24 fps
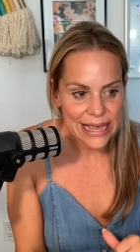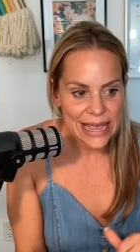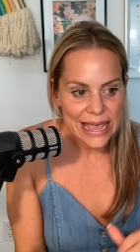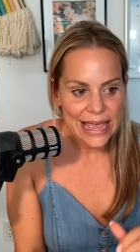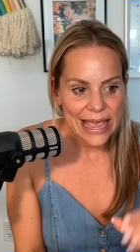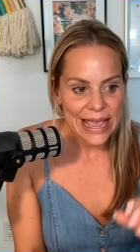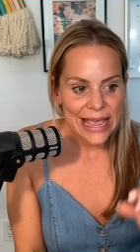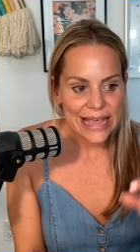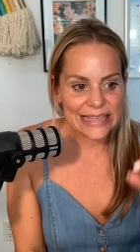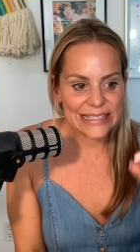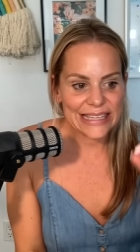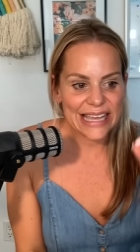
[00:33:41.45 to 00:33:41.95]

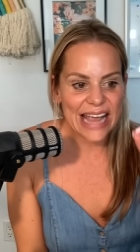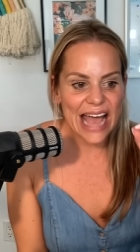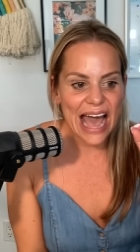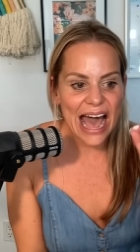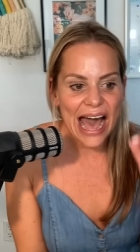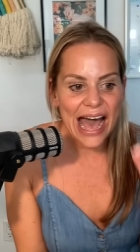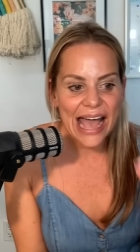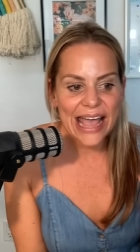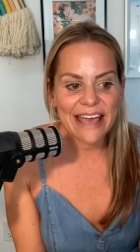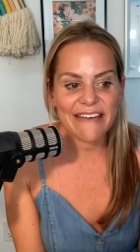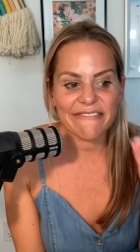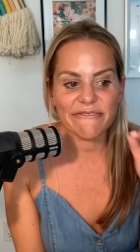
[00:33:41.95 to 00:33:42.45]
He's like,
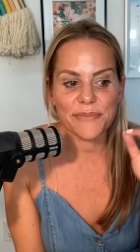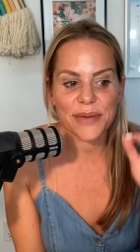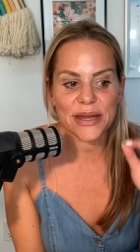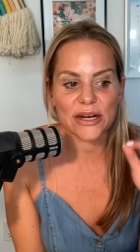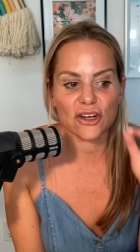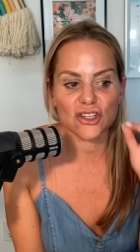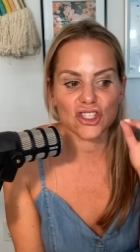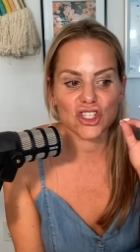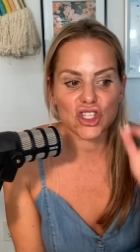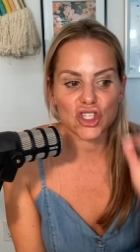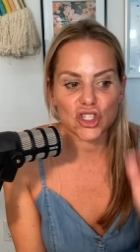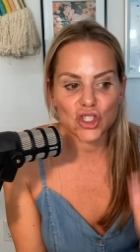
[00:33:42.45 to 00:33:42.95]
I have been
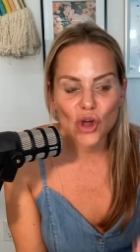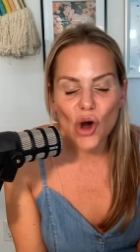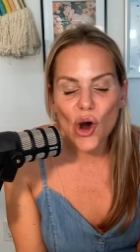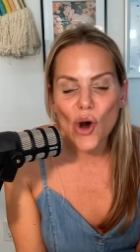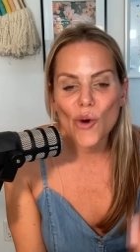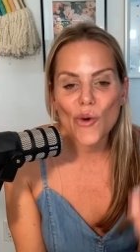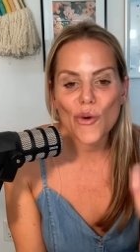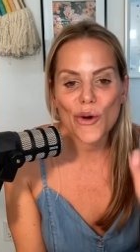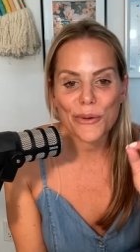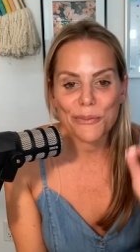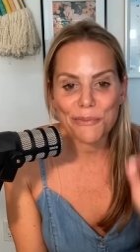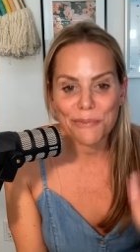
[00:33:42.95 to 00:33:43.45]
on so